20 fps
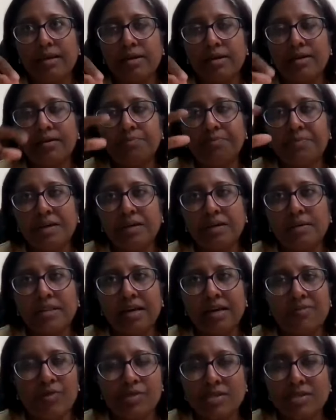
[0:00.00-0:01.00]
There
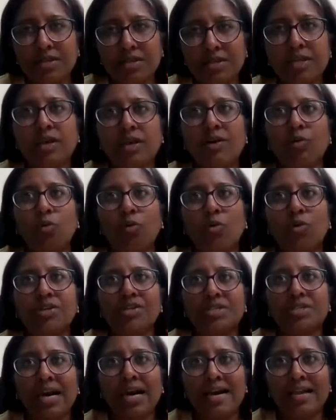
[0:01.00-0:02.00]
was a
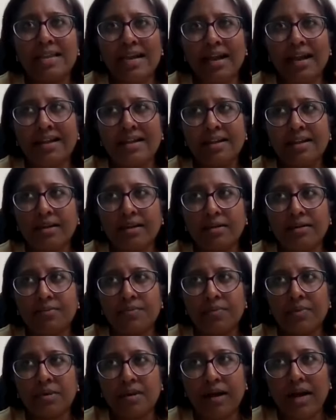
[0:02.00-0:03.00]
3-year-old child, and
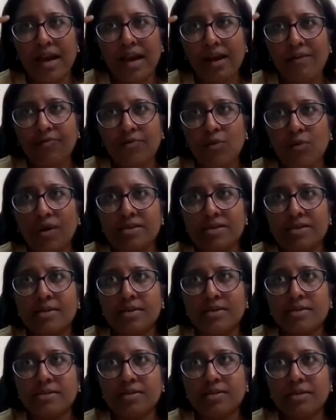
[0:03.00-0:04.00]
I have to
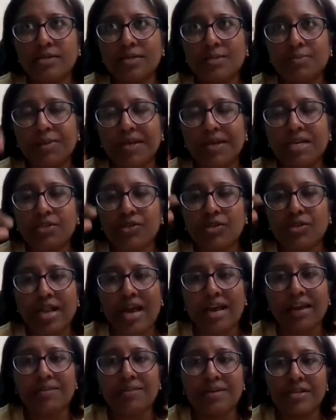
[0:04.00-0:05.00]
assess the speech,
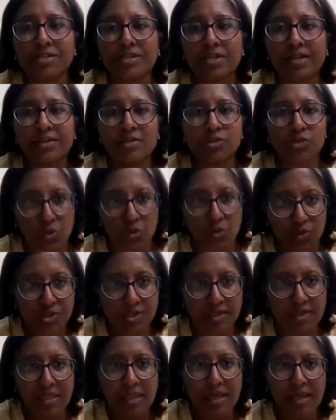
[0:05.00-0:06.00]
language, and
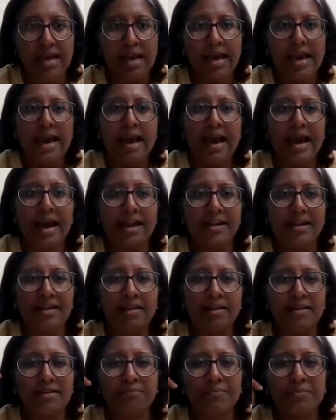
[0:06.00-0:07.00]
social. And
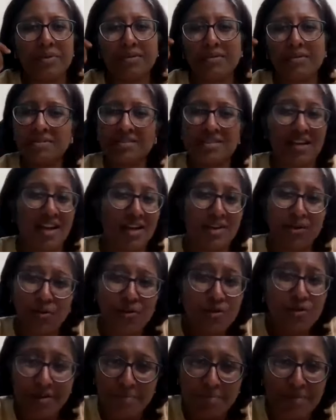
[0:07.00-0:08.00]
sir, I
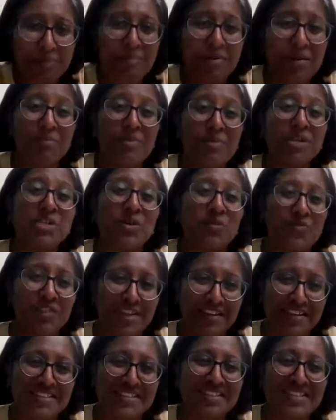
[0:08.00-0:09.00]
don't remember much of
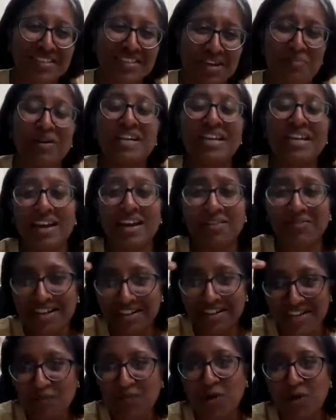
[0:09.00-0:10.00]
the history, but I
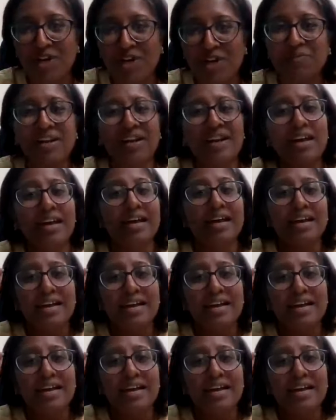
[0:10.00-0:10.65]
will tell whatever.